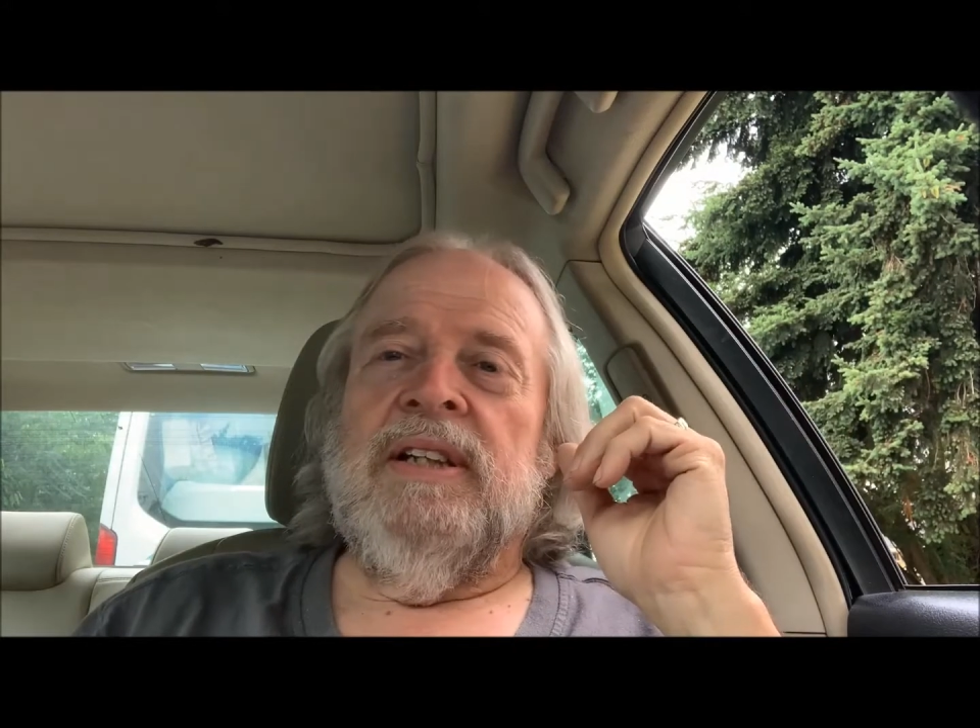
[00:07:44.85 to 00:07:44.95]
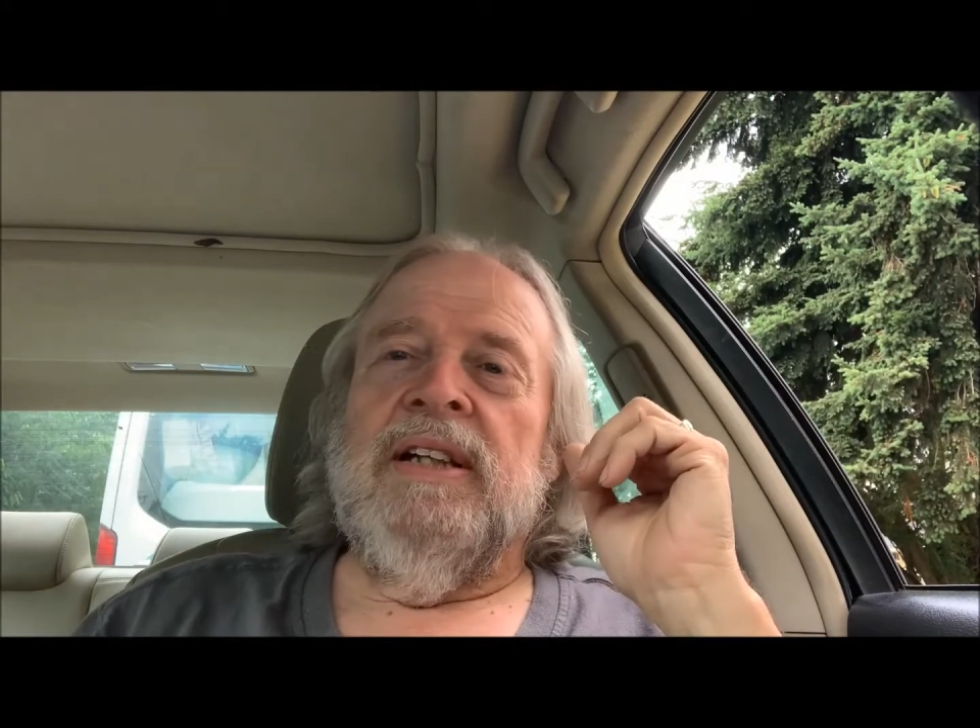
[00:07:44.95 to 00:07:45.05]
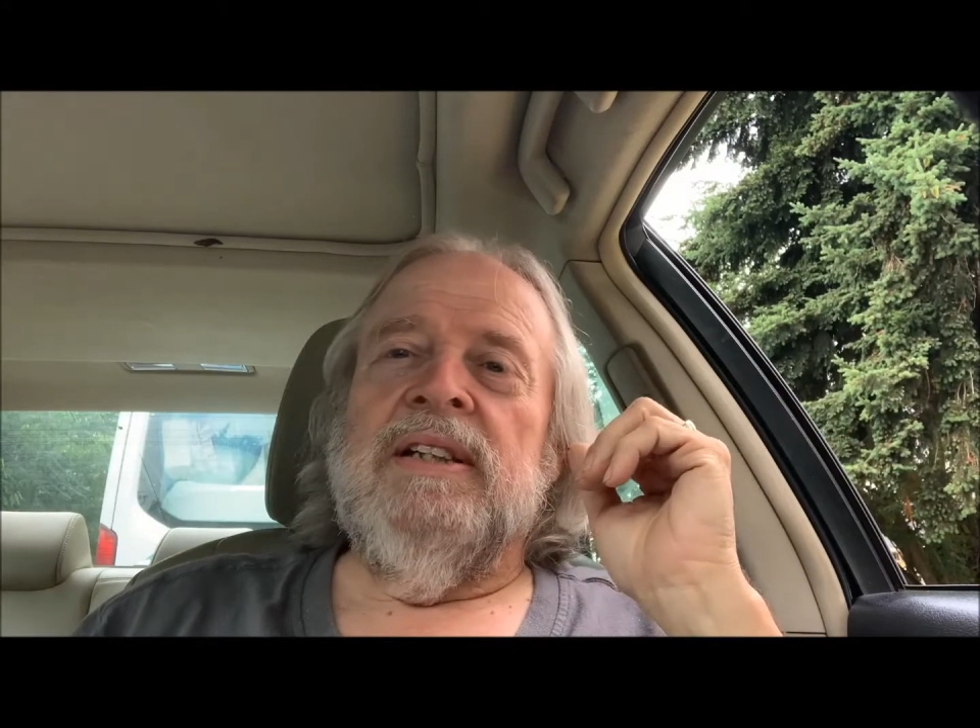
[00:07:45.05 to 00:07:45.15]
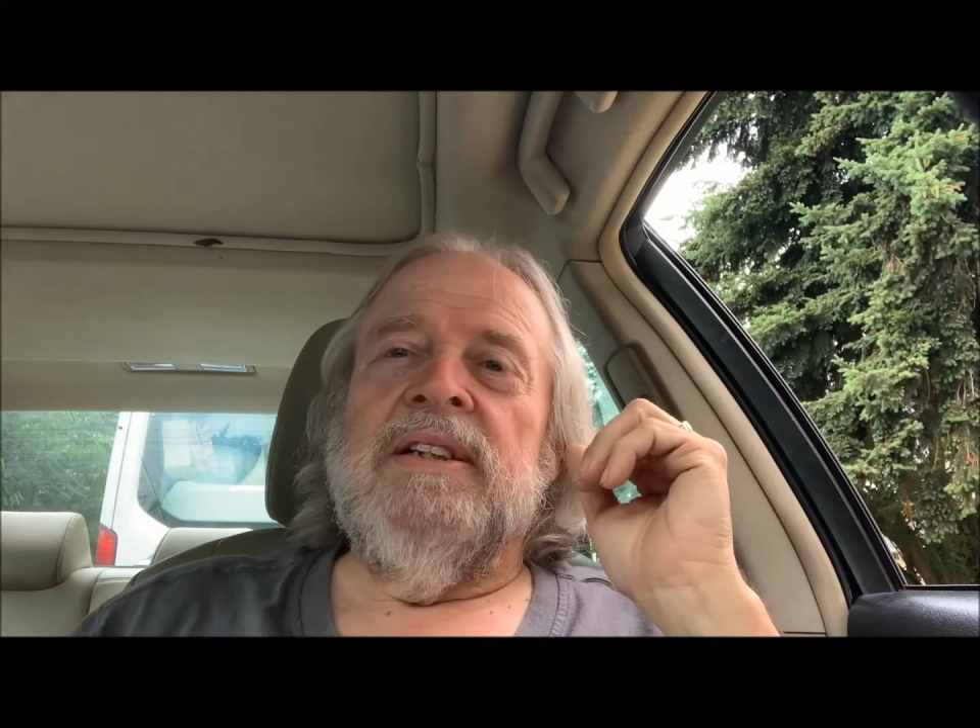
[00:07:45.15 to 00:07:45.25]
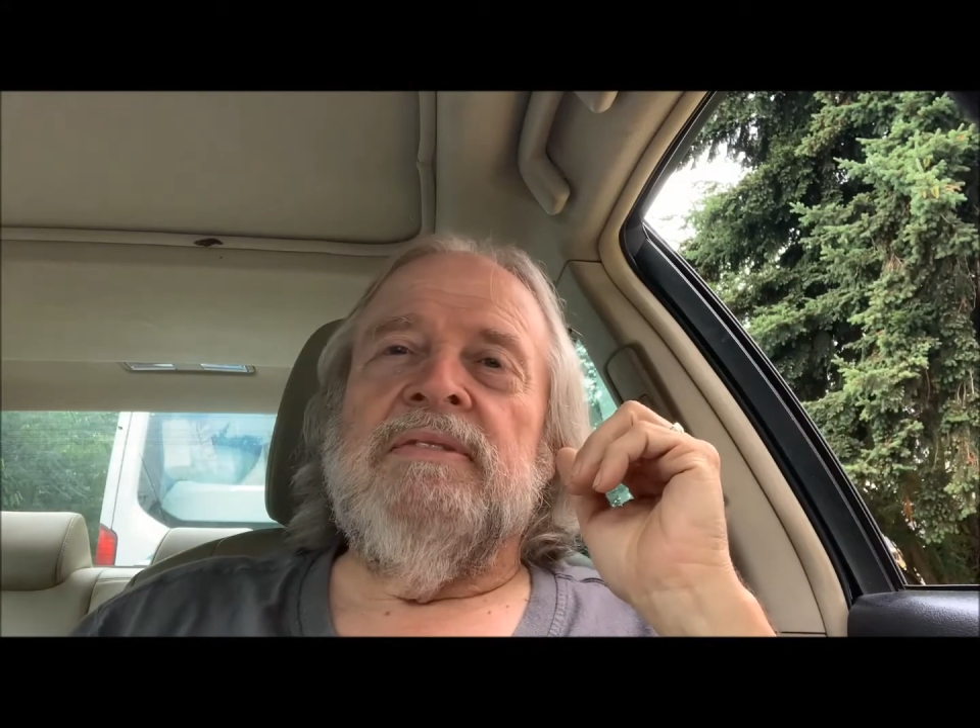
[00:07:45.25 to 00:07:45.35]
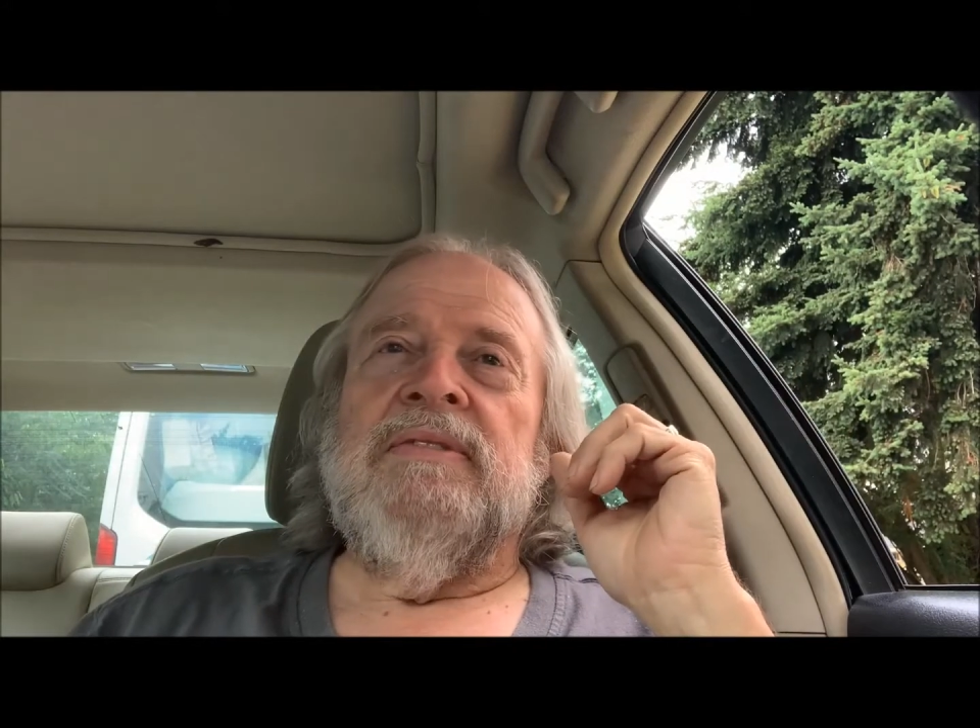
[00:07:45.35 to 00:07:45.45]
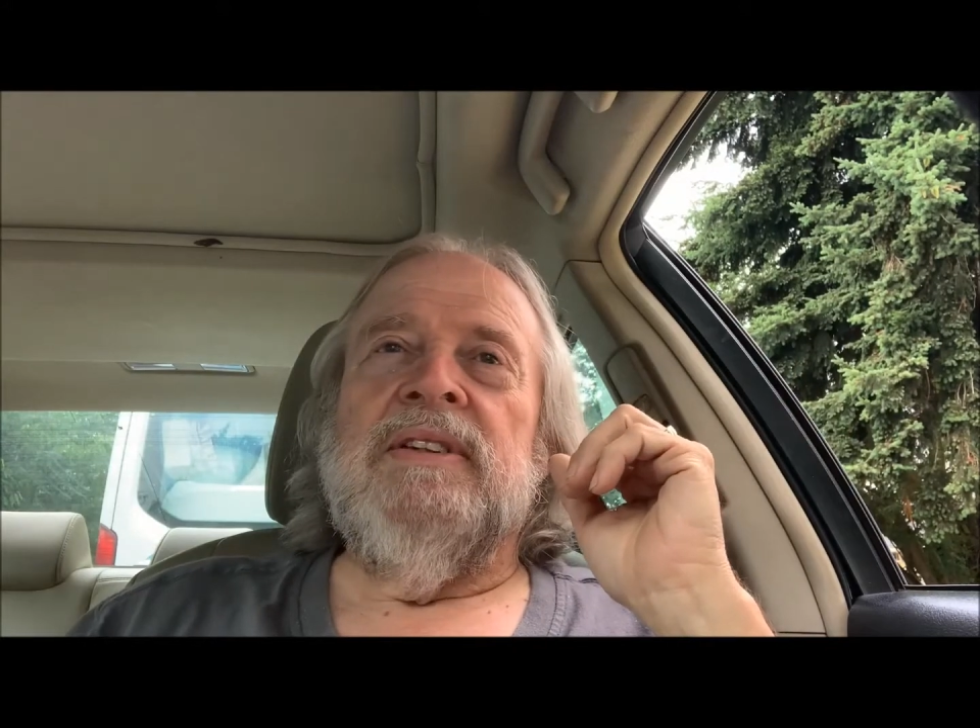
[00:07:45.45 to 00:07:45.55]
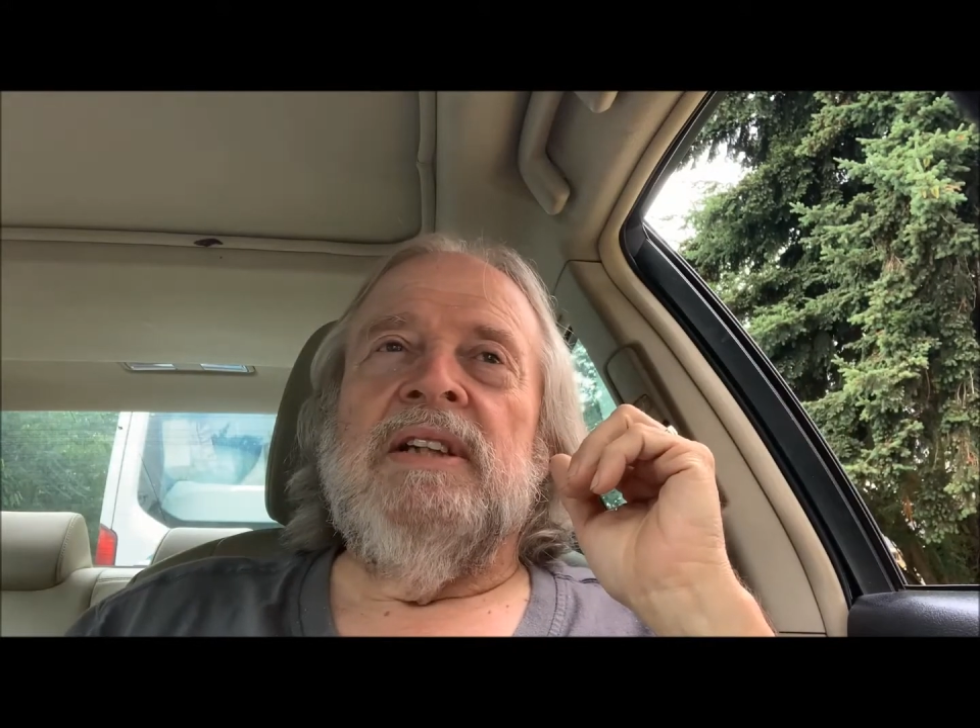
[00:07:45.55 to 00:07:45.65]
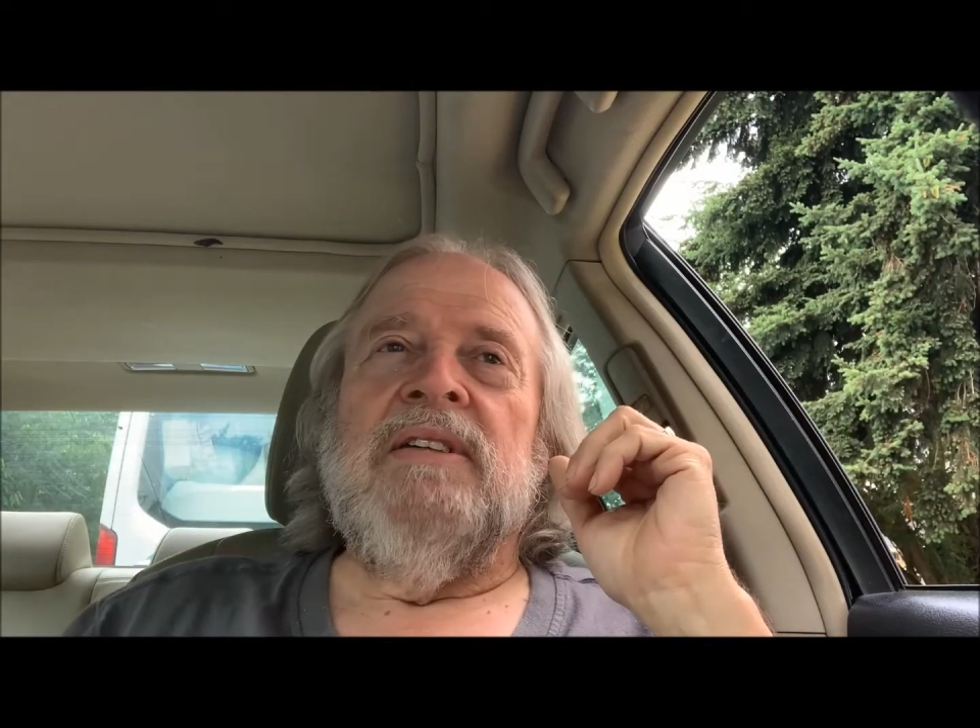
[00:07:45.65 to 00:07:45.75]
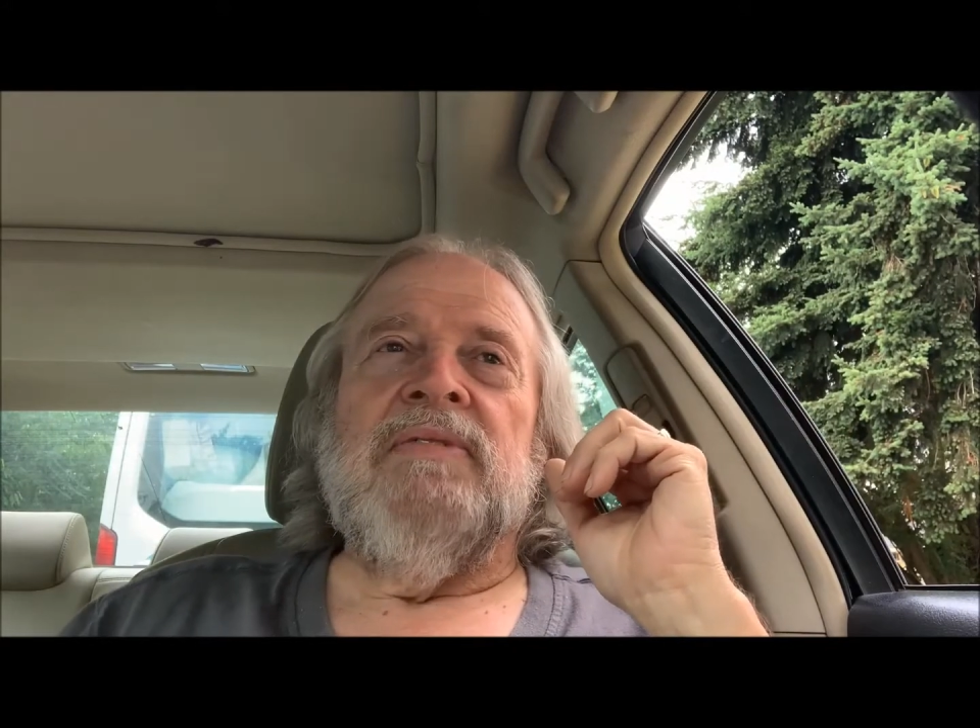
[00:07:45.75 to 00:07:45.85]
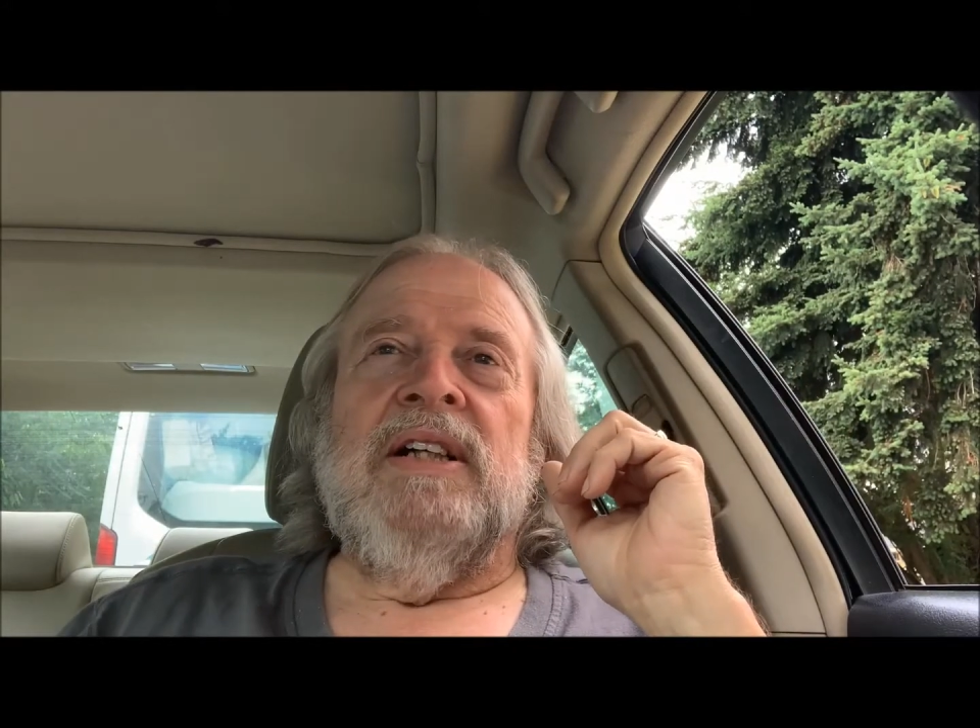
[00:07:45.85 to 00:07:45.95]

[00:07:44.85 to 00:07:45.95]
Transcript: and